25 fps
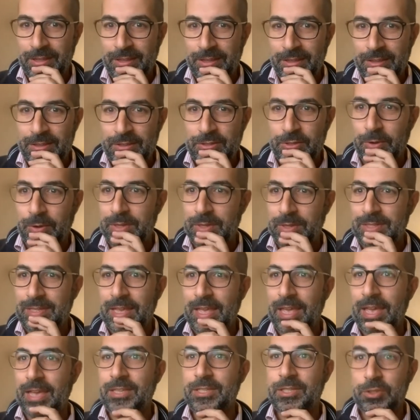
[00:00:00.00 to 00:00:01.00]
So it's
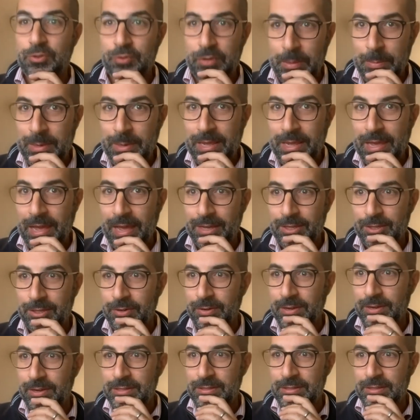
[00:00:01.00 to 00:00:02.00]
extremely
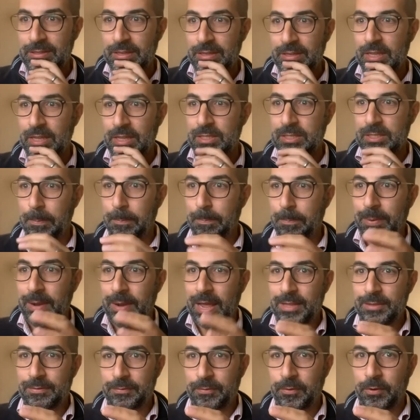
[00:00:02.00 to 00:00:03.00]
accurate. It's a
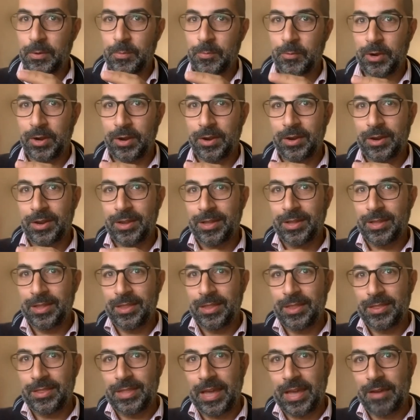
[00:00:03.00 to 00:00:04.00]
platform where
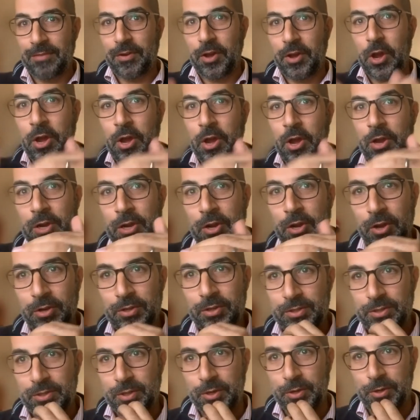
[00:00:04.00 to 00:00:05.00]
they have unlocked
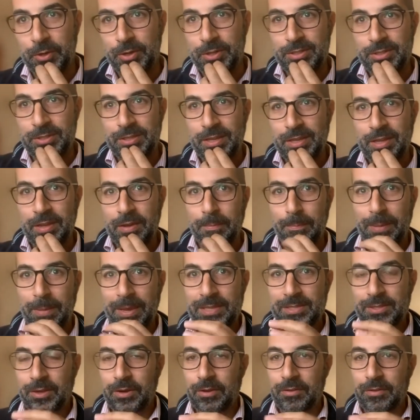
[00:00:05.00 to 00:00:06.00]
the goods
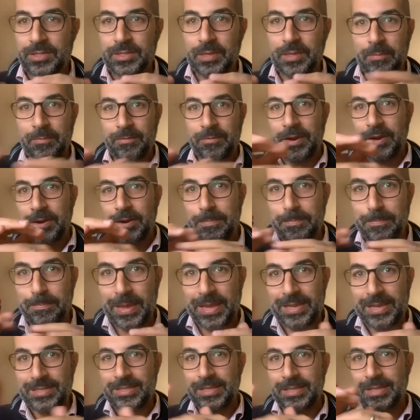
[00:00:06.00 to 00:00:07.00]
based on some very
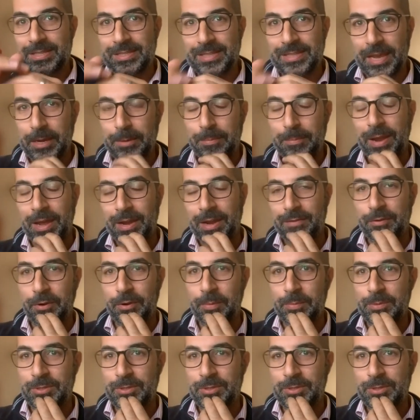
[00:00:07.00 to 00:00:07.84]
basic tech platform.